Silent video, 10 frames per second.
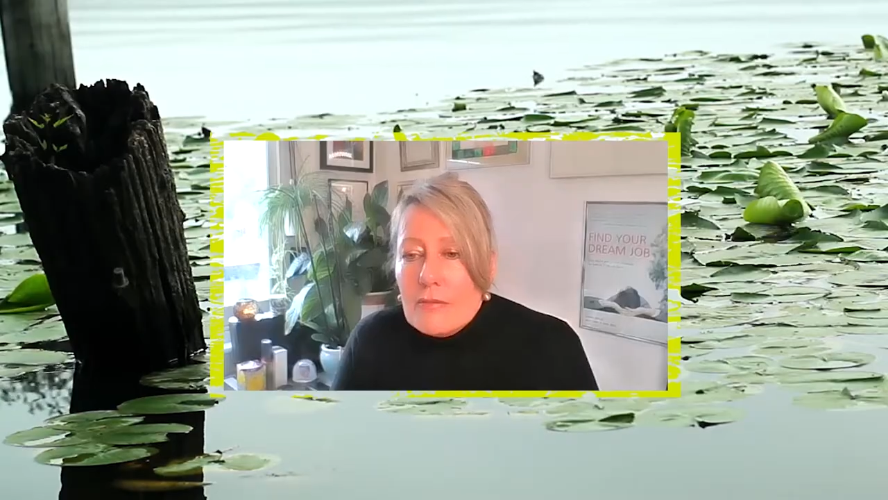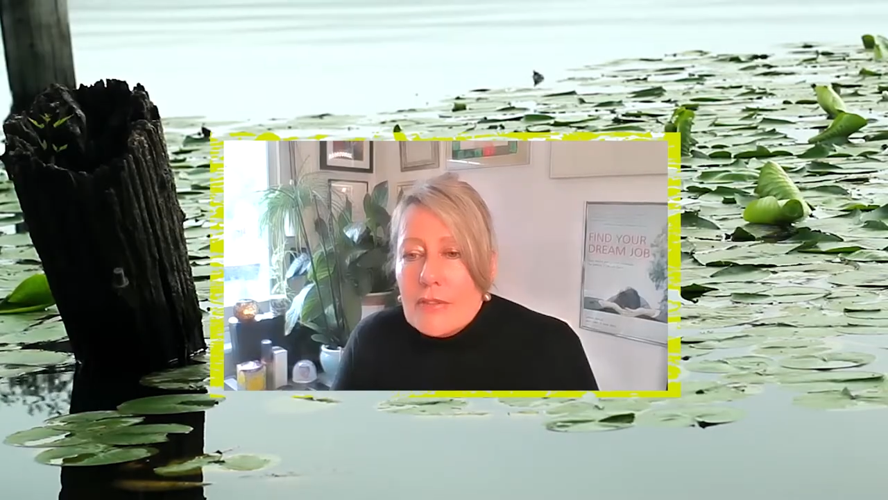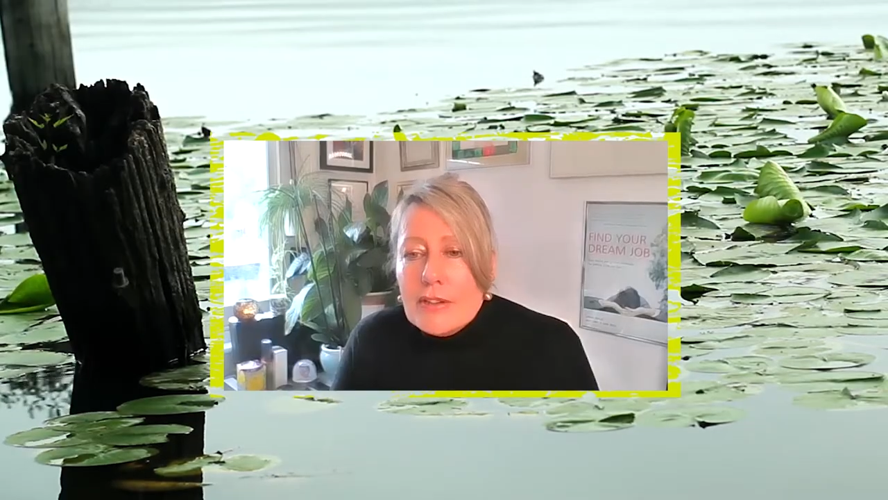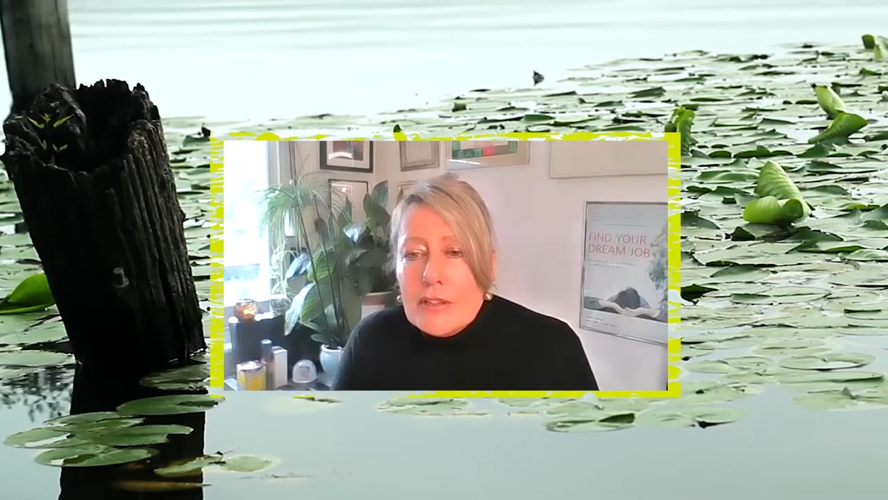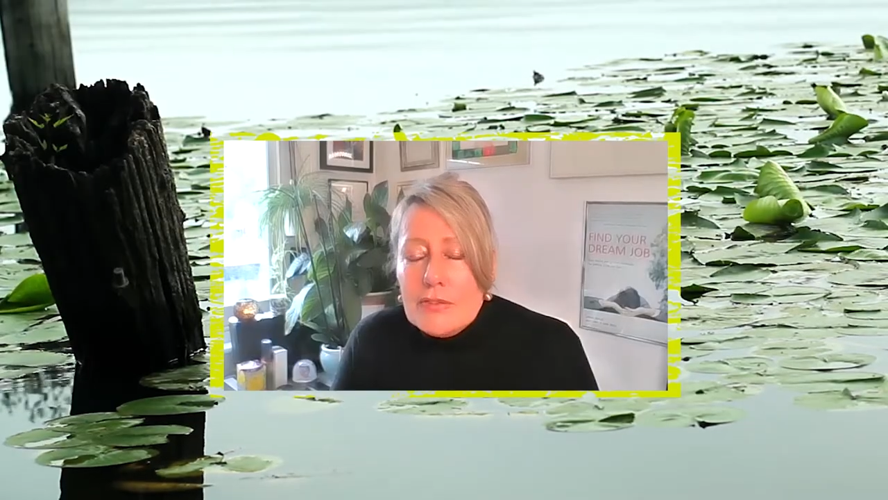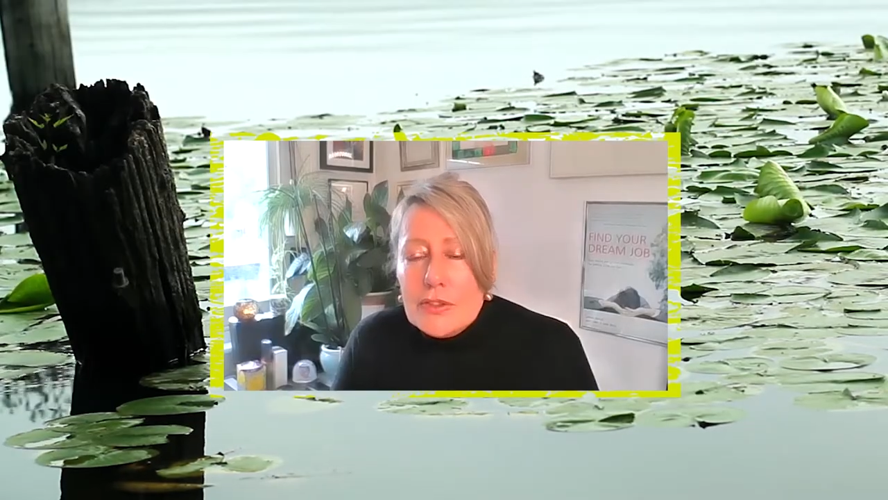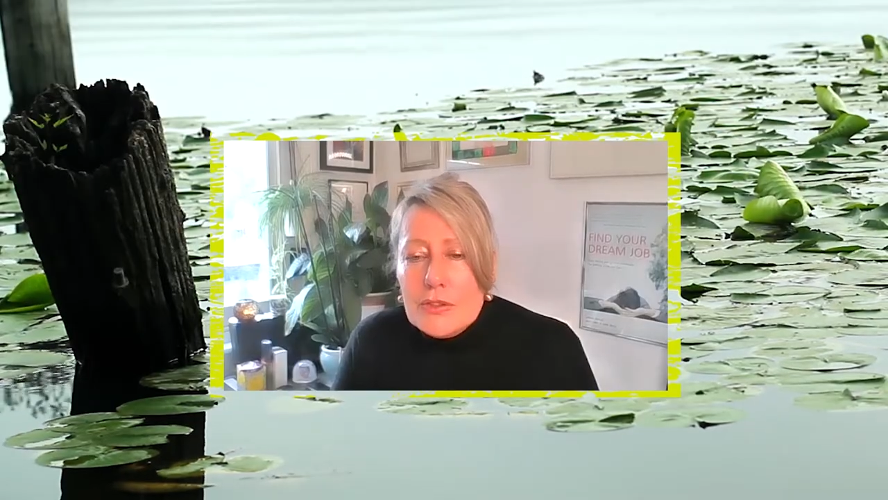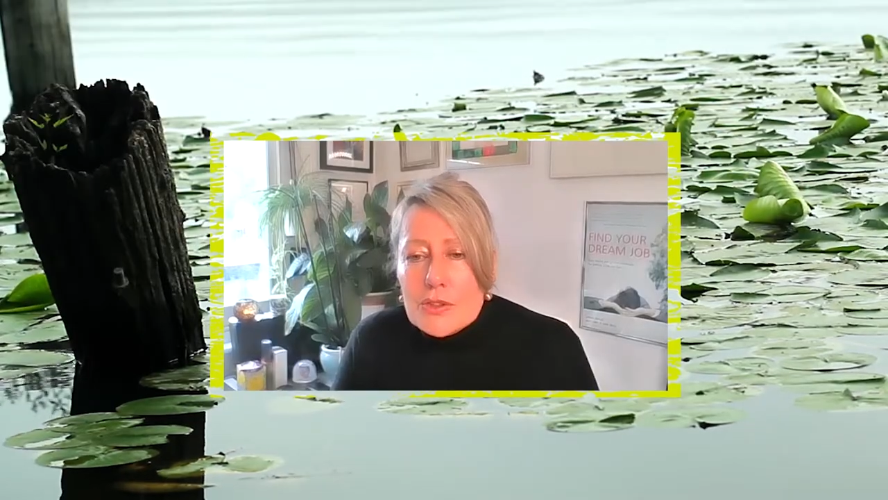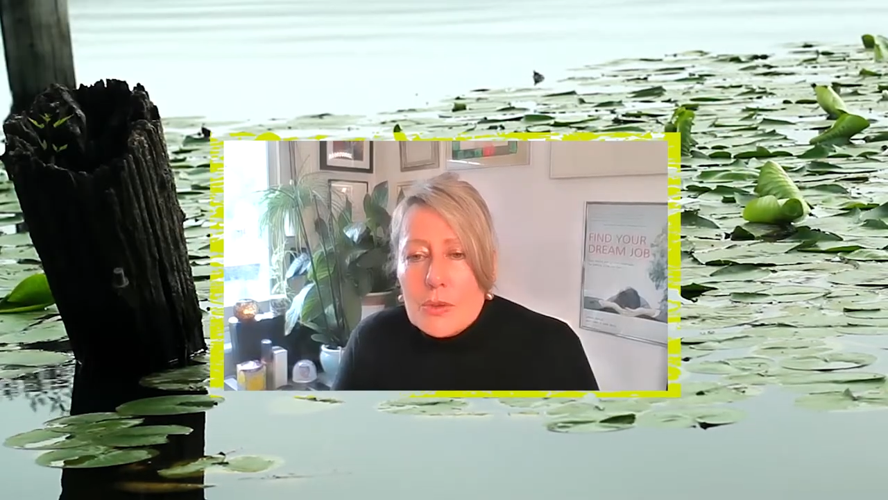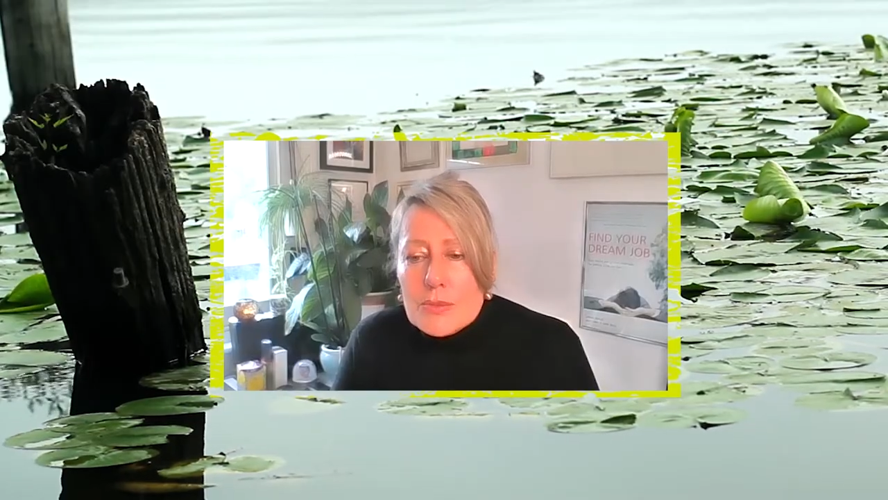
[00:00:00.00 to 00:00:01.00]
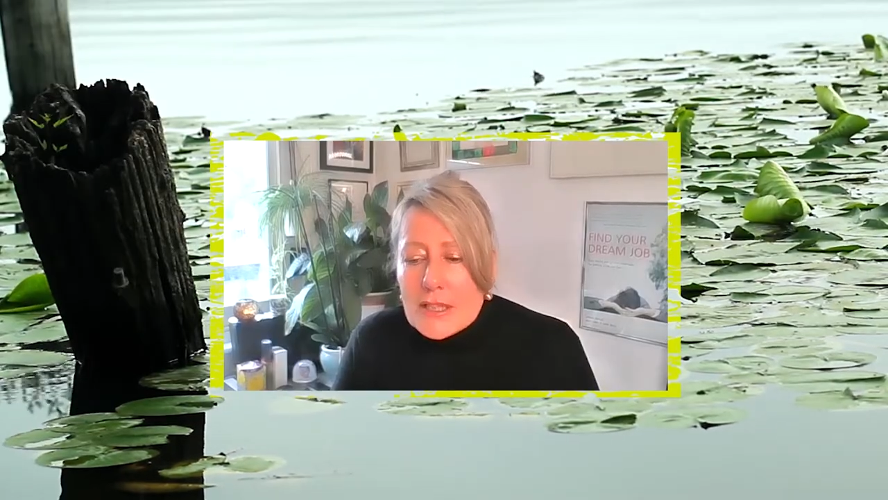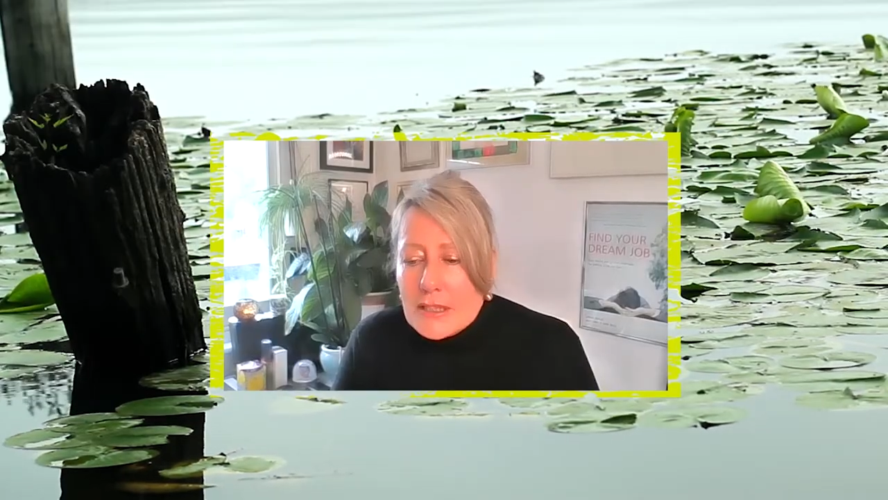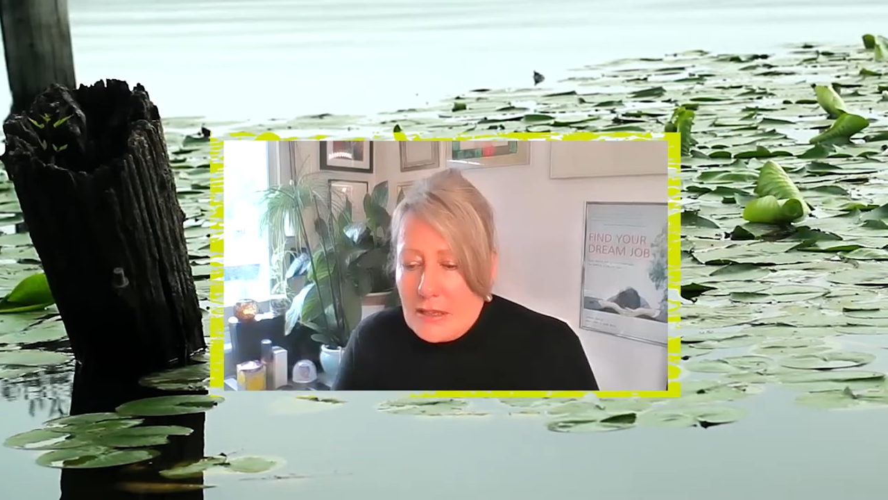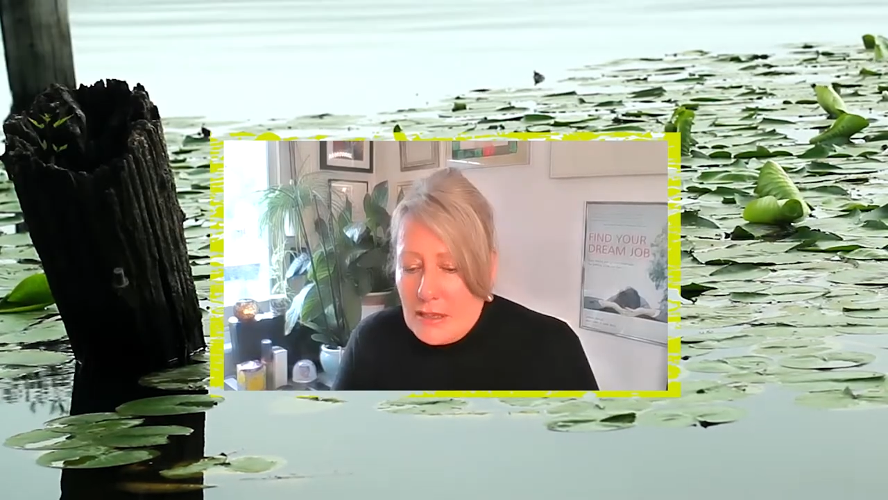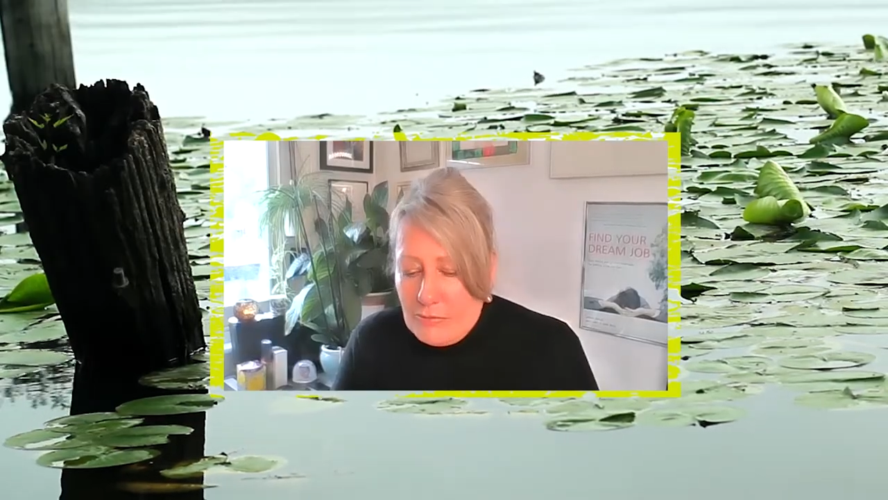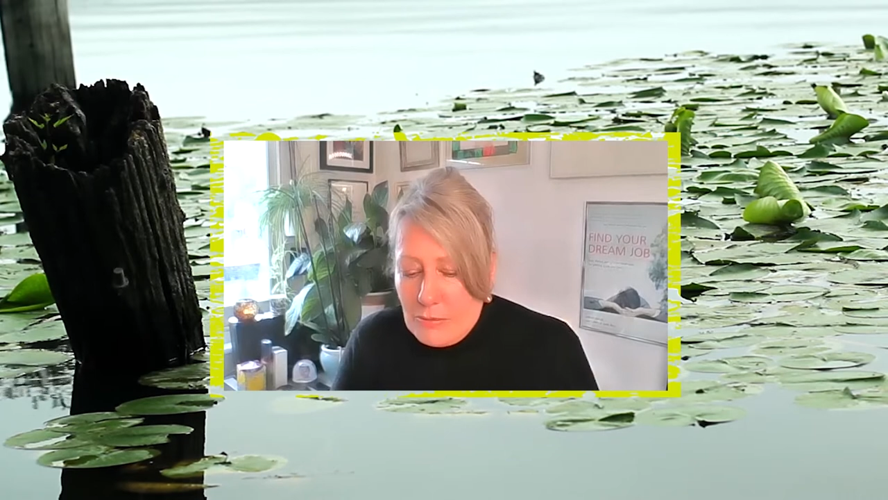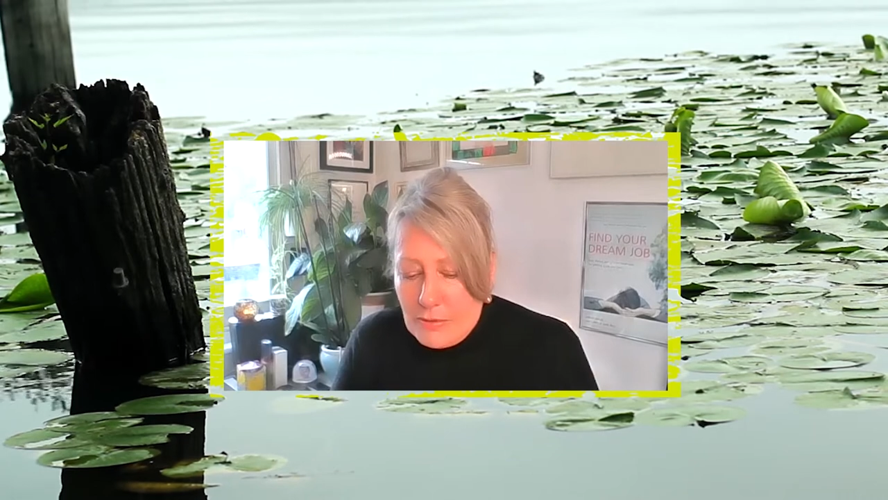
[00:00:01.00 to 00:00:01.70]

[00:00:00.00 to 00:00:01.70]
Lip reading: Very few jobs in life or